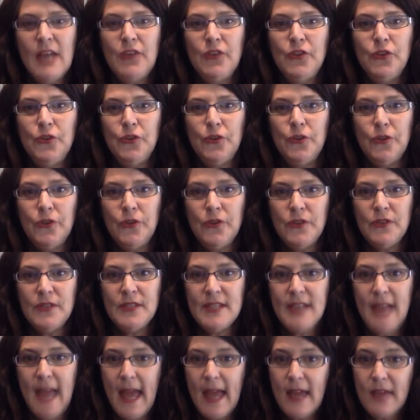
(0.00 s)
you
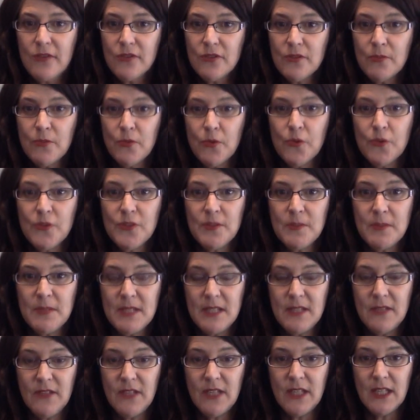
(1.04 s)
sound more
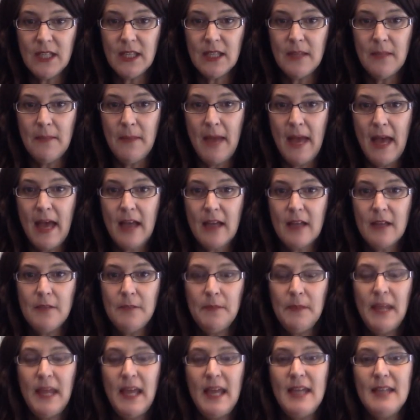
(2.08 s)
specific in the
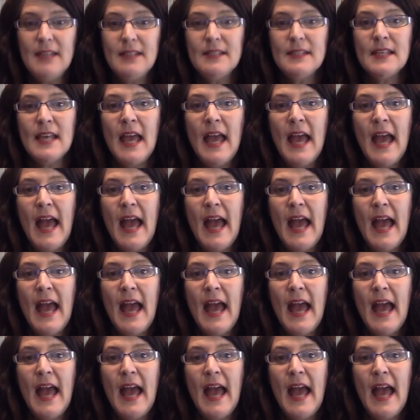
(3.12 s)
marketplace,